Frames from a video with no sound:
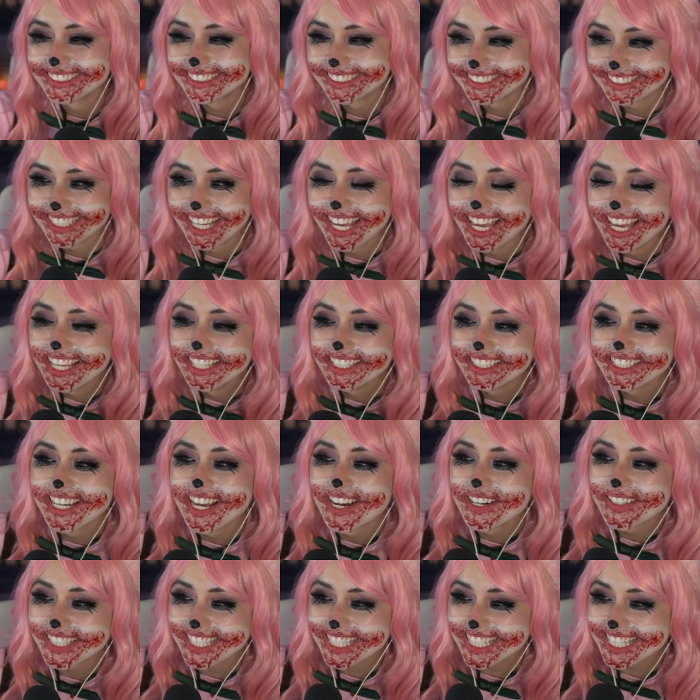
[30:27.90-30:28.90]
No,
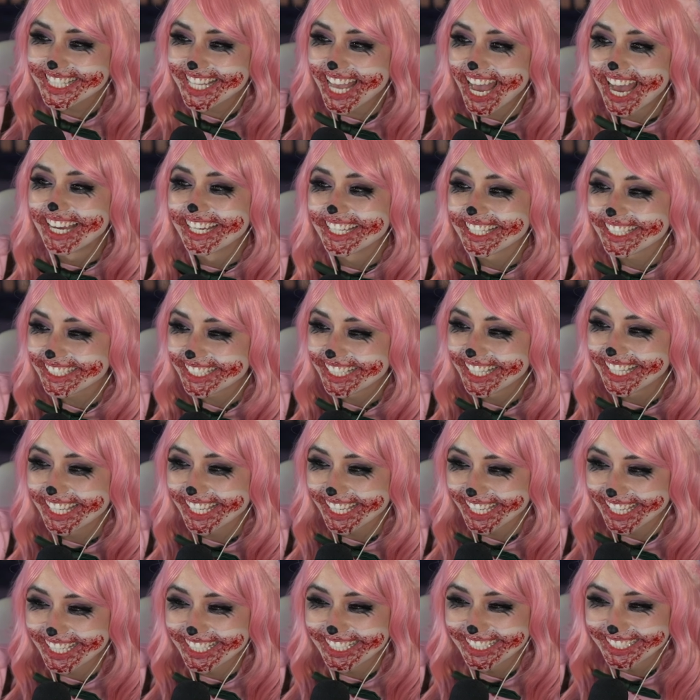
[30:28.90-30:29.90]

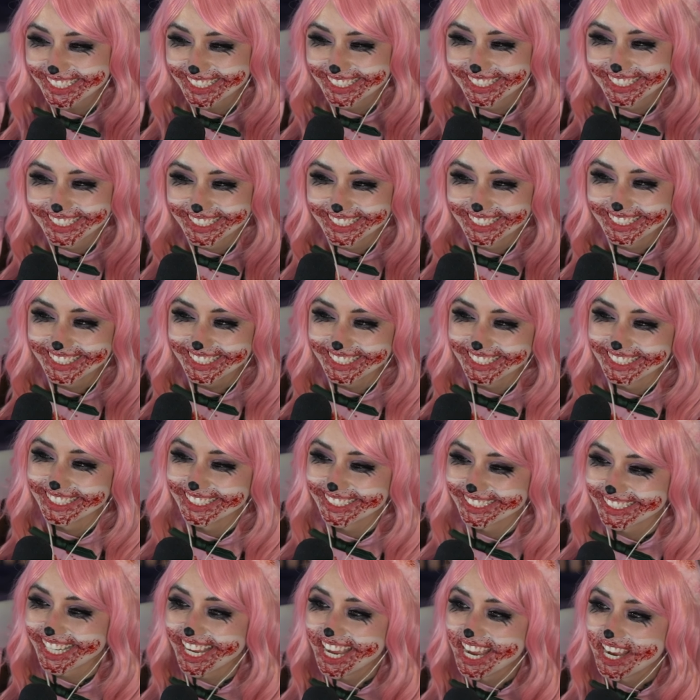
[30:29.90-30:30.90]
exactly.
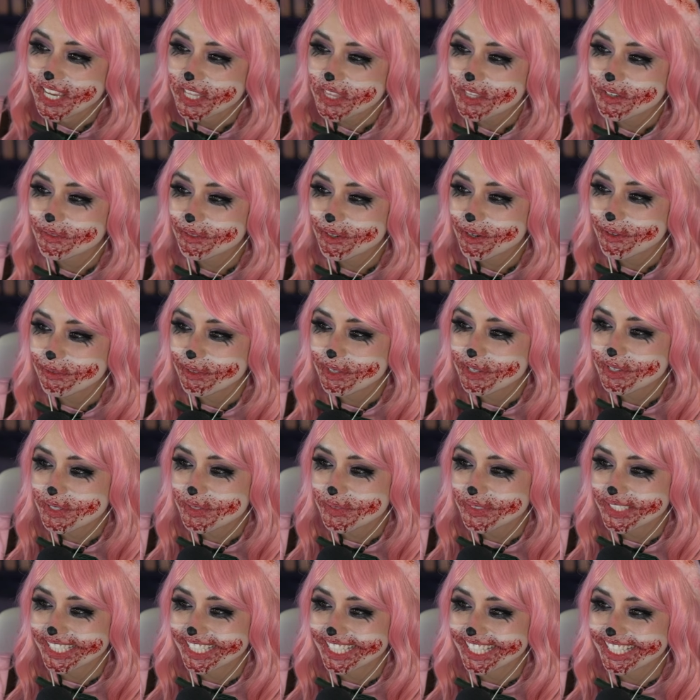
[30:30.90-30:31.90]
The reviews
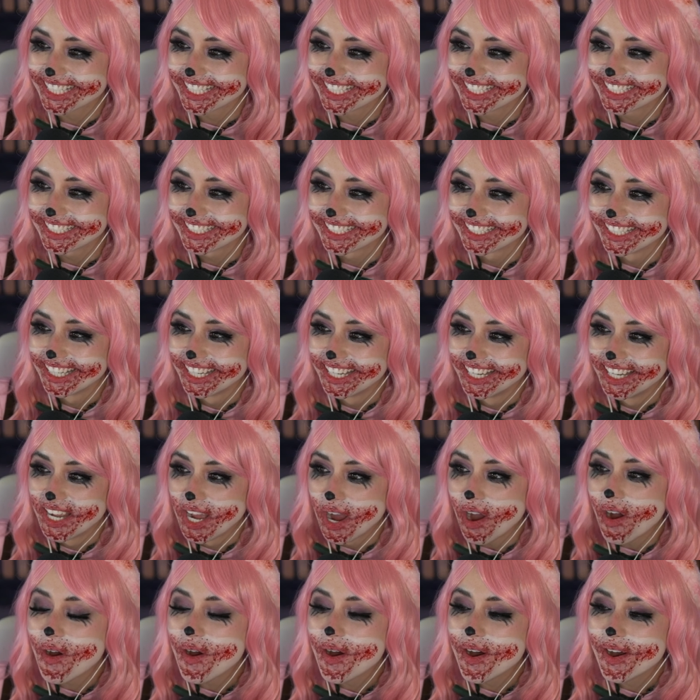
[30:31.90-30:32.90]
we needed.
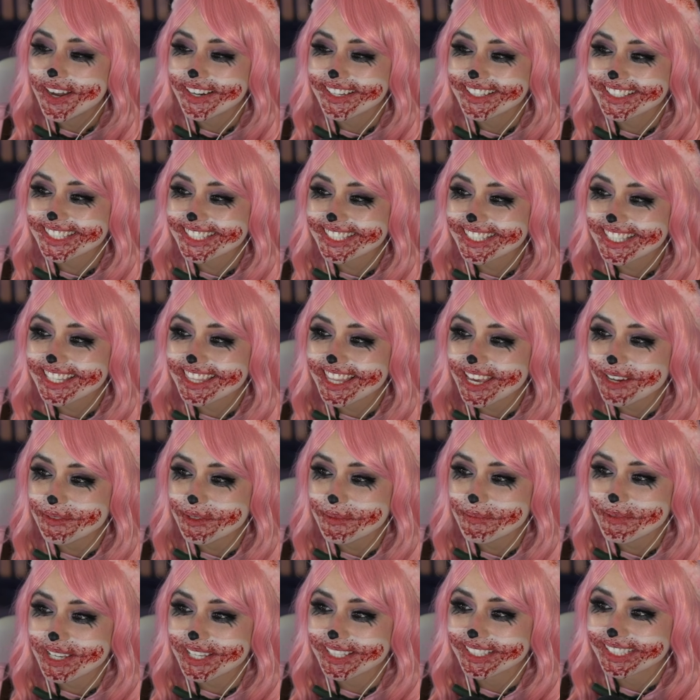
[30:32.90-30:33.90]
Honestly, that would
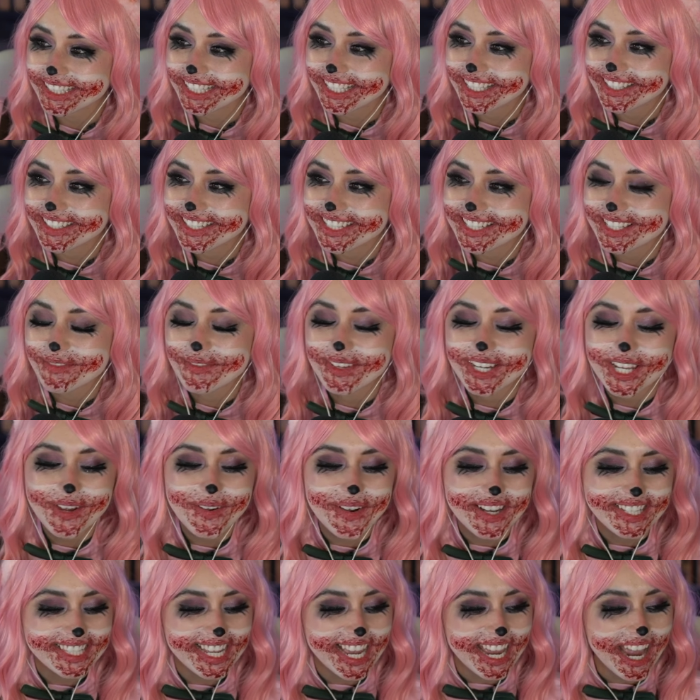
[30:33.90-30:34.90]
be a hilarious video
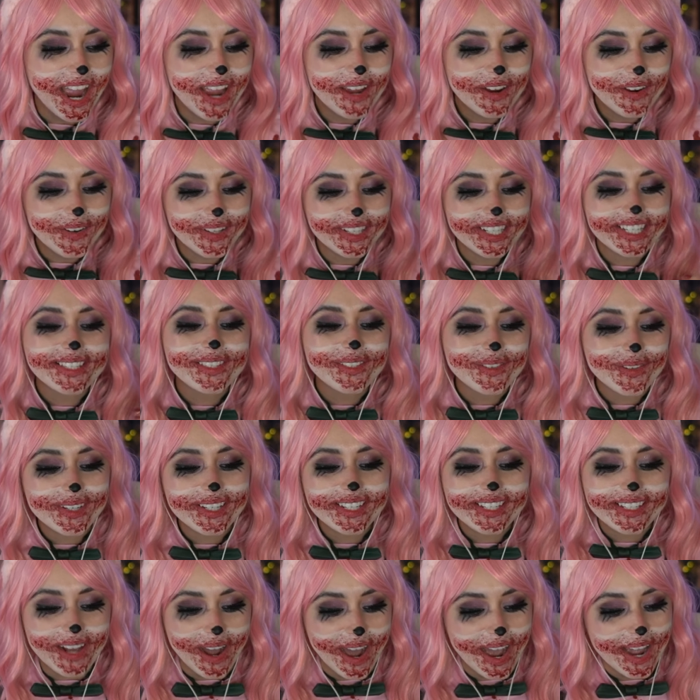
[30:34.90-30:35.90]
essay. I already
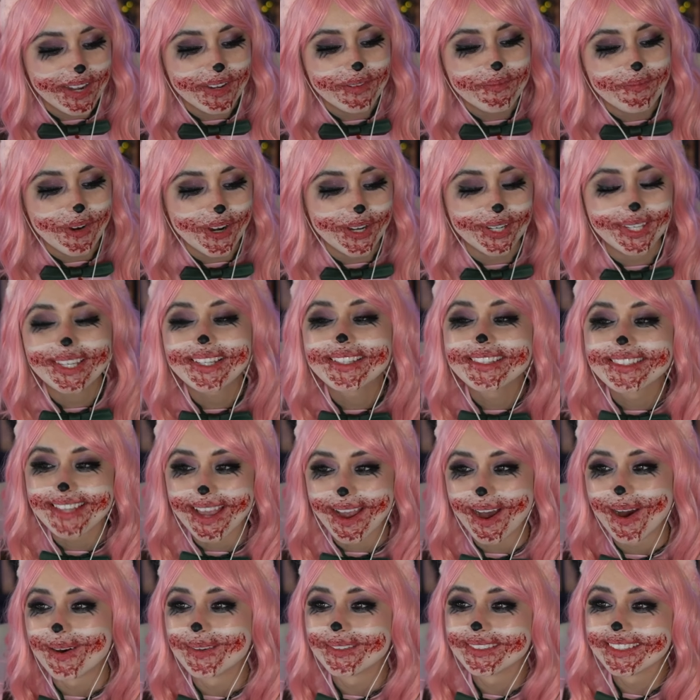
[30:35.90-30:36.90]
started kind of marking
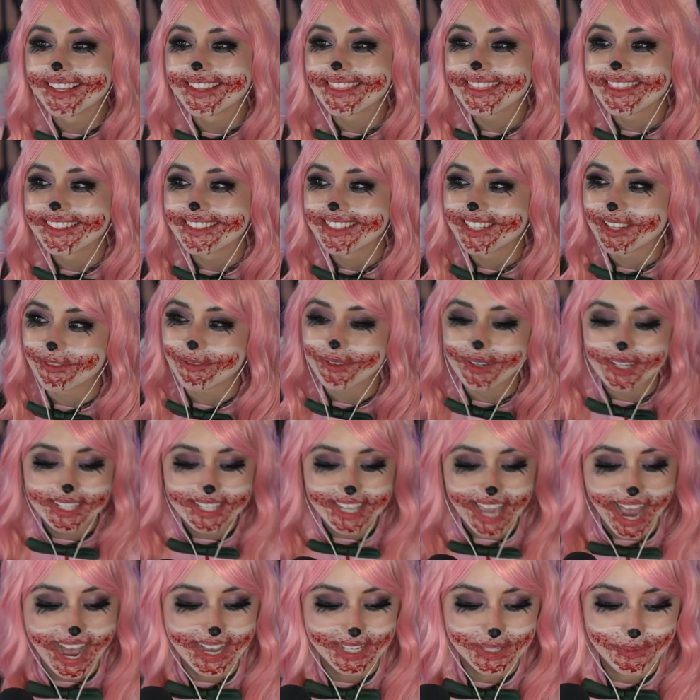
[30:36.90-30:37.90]
down the different
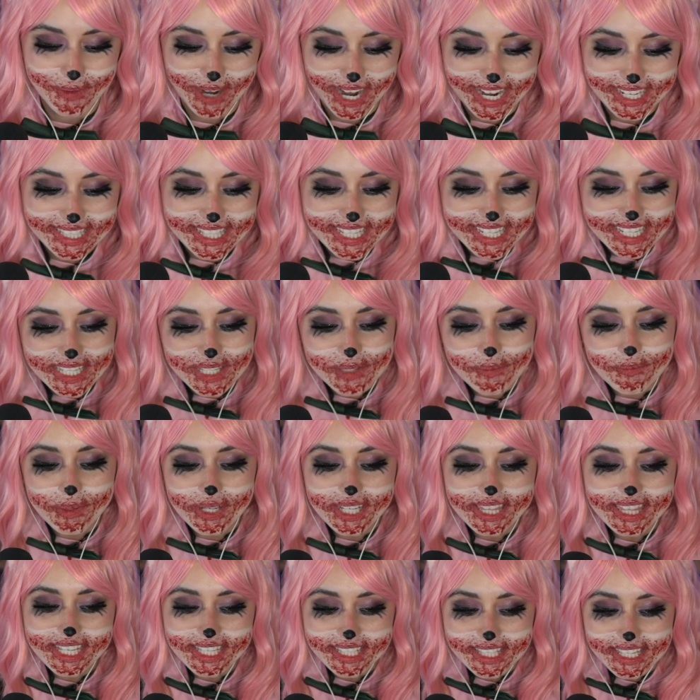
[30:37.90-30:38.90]
gas prices,
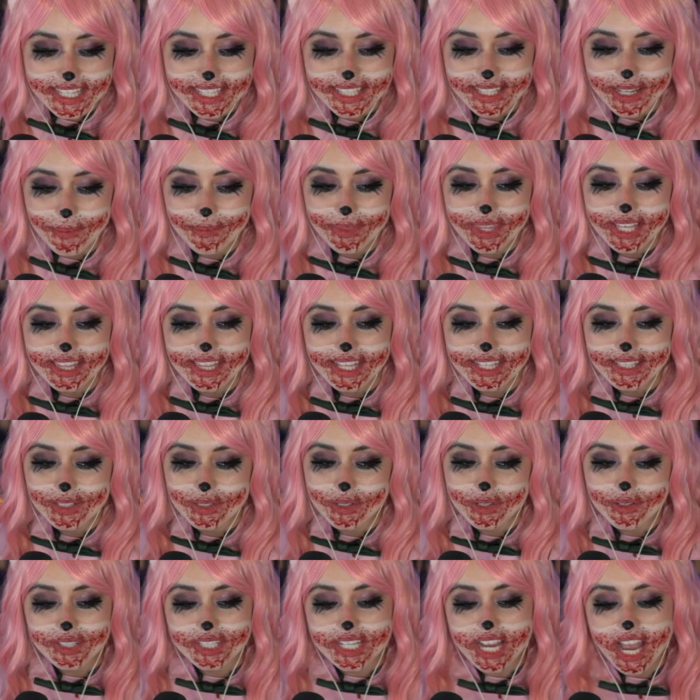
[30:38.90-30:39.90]
but this is something that's
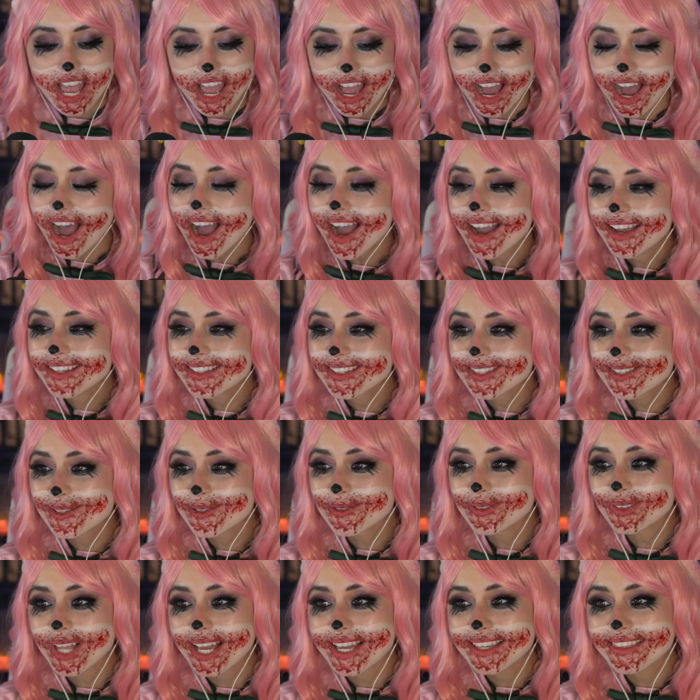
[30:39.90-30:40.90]
close. I
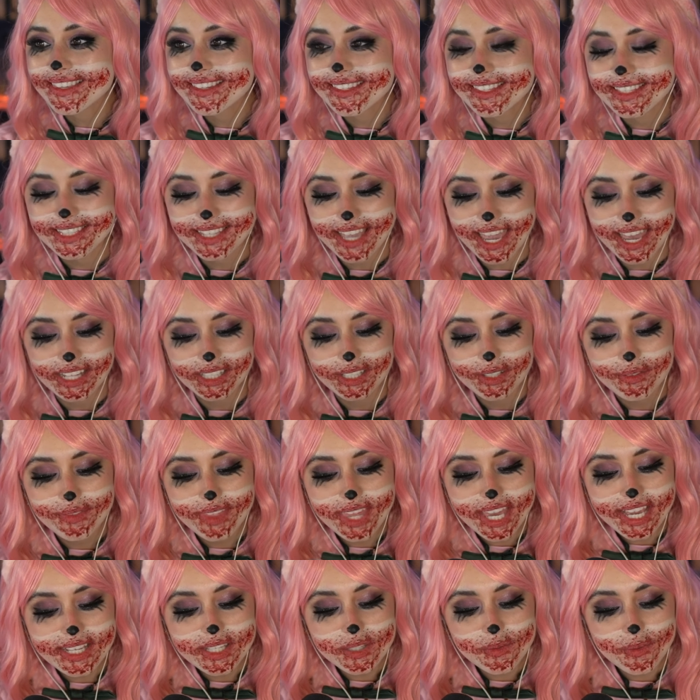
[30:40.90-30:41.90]
do like the scale of
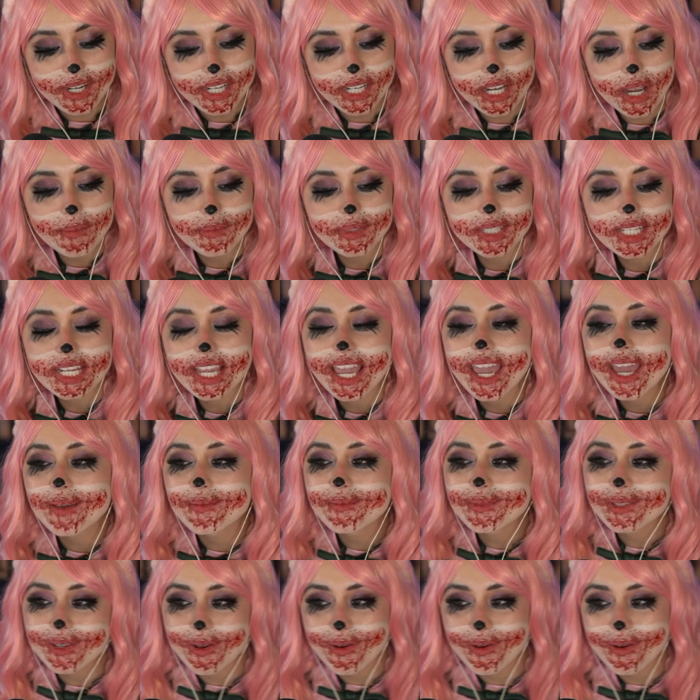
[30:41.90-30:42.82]
things when it comes to games.